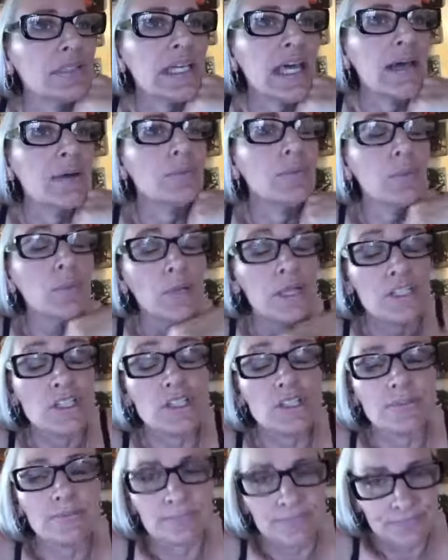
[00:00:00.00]
Dead,
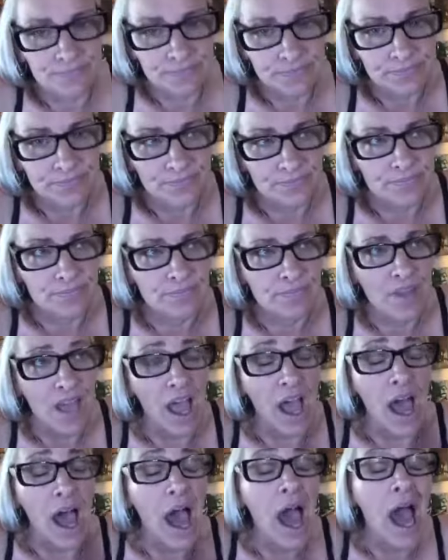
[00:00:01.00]
which
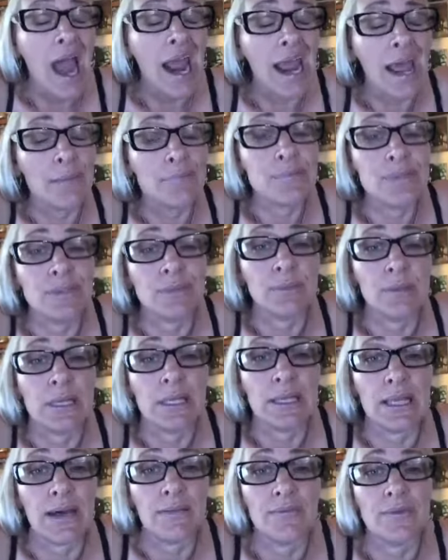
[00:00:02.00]
I
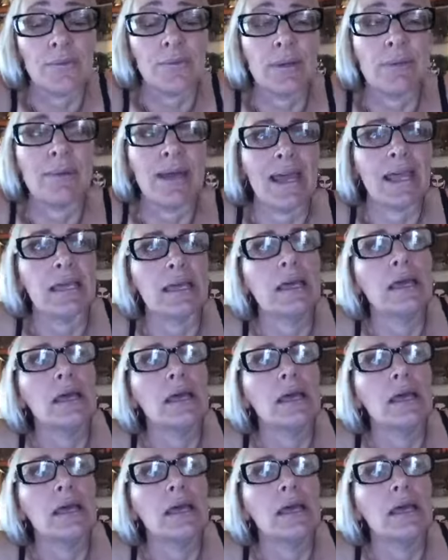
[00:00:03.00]
absolutely love, the remake.